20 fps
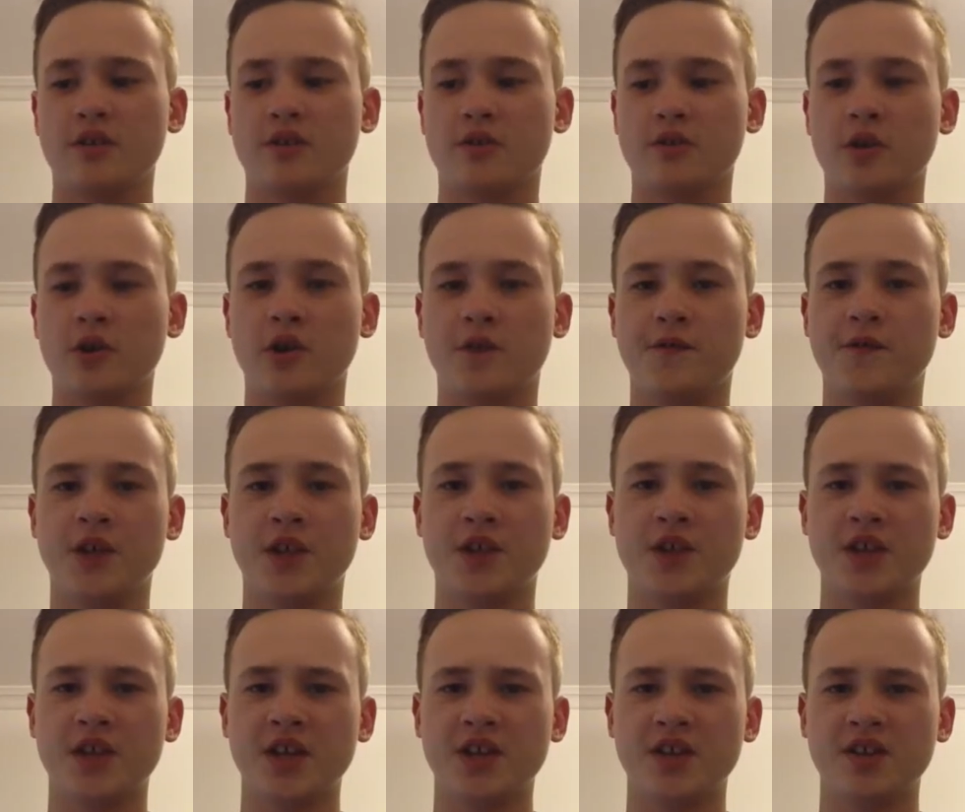through a few
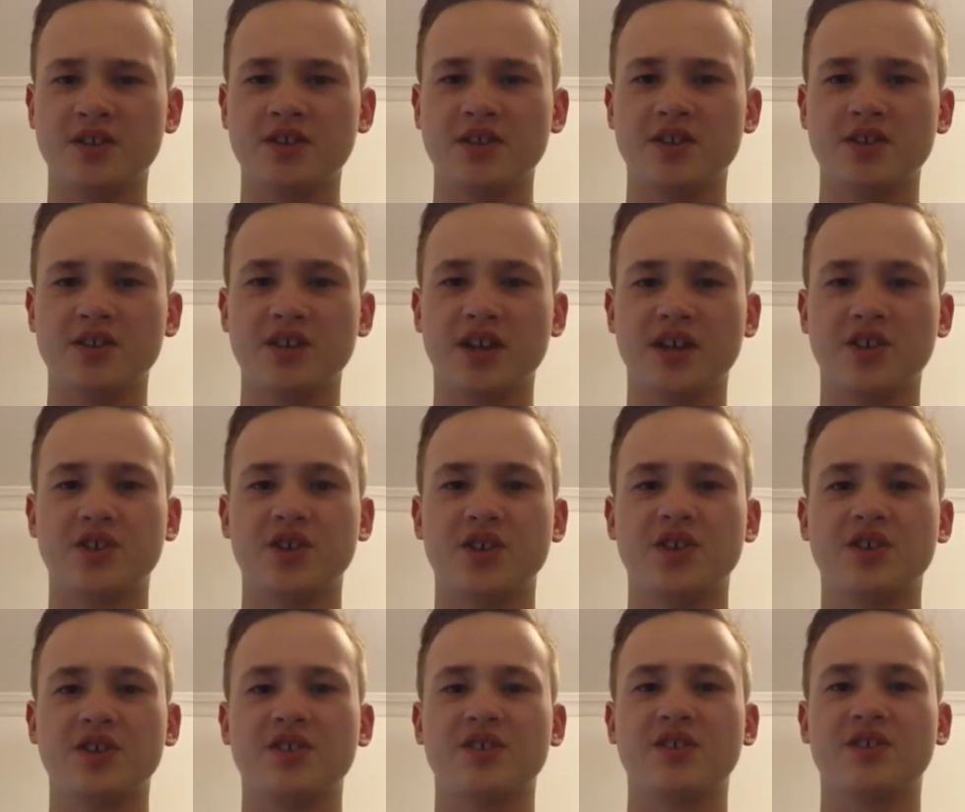things such
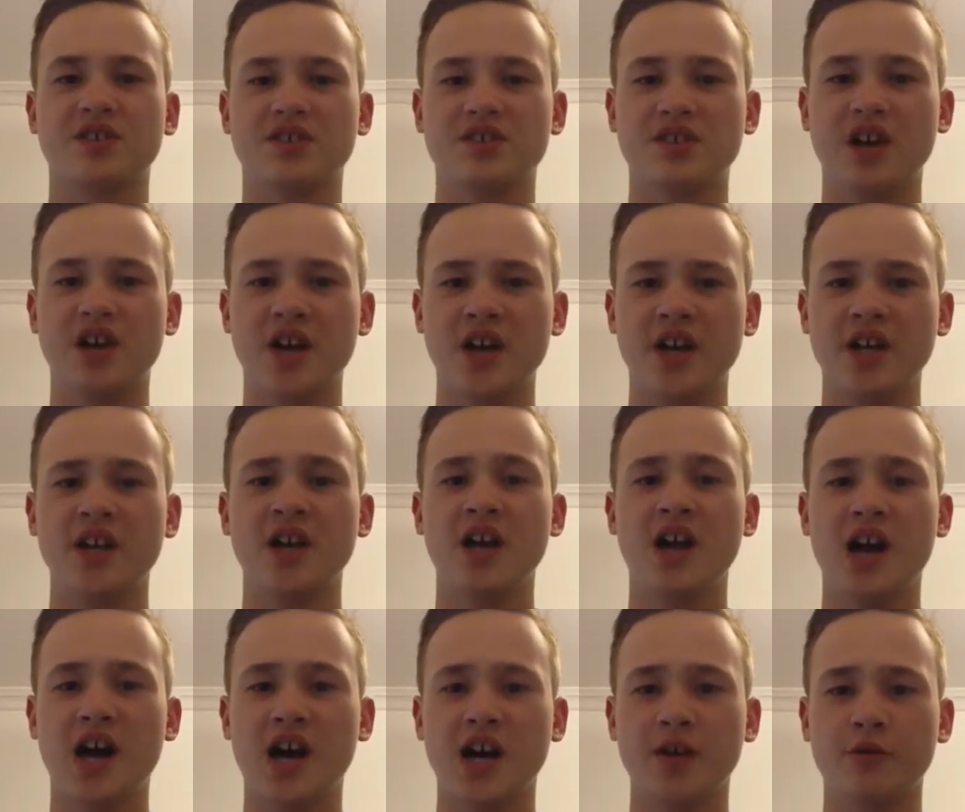as design,
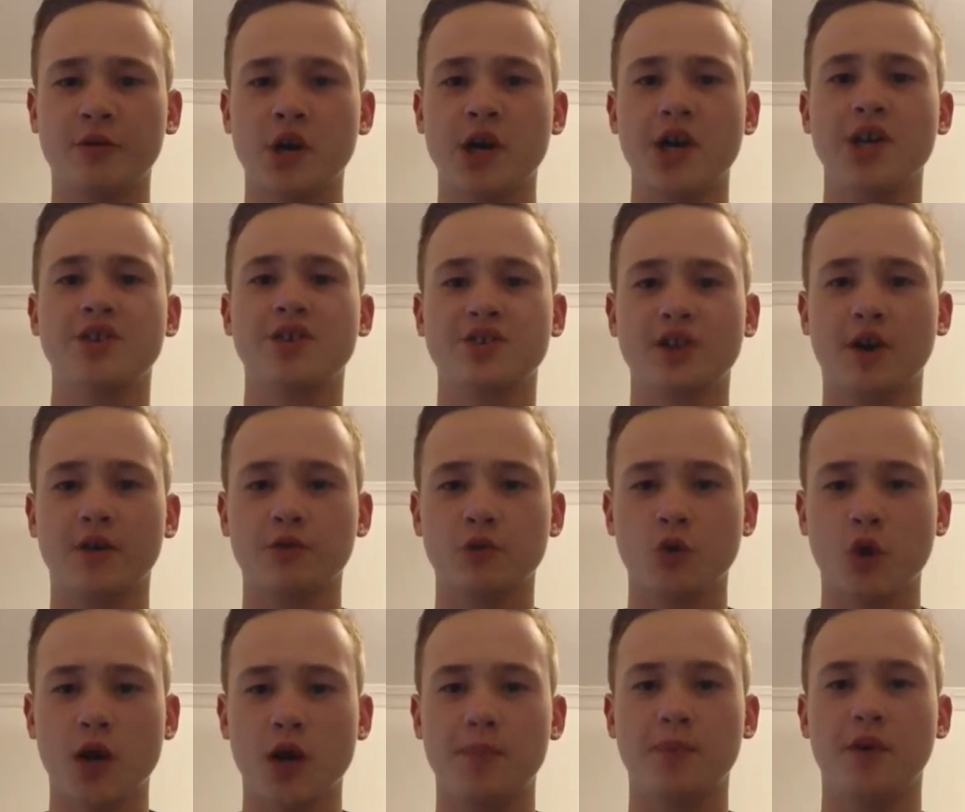hardware,
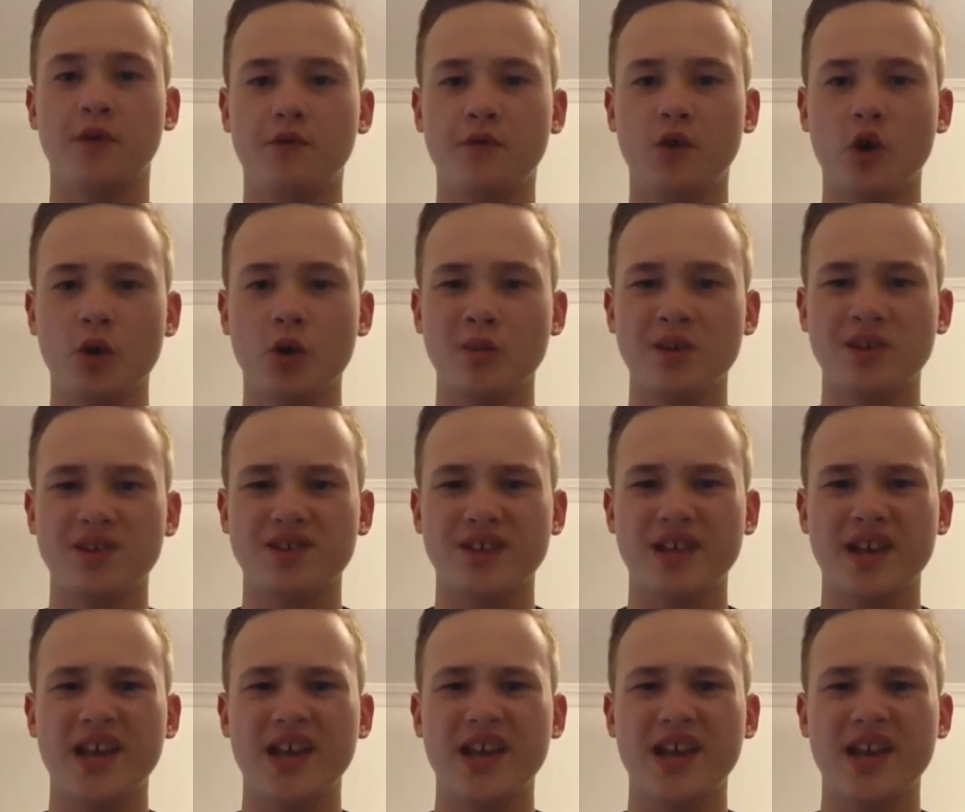software, performance,